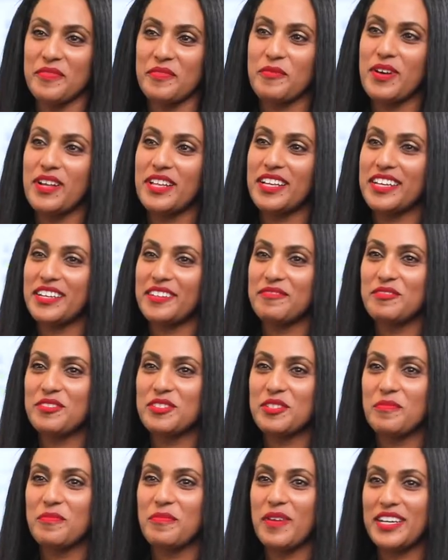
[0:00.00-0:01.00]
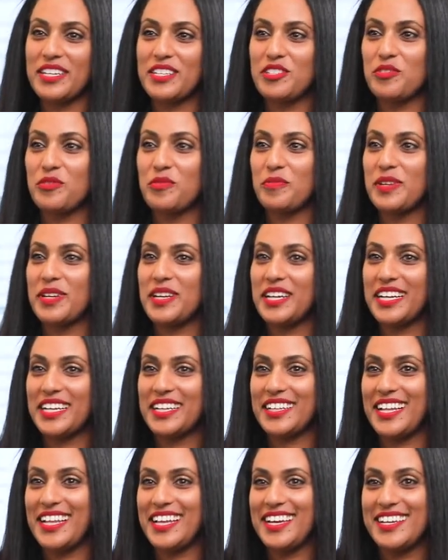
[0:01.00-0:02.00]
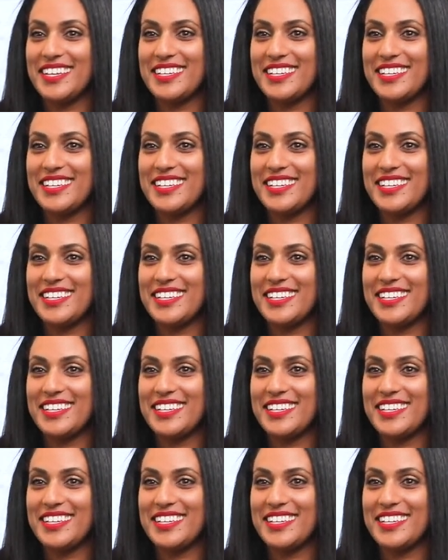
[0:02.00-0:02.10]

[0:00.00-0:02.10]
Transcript: and real-world scenarios that will prepare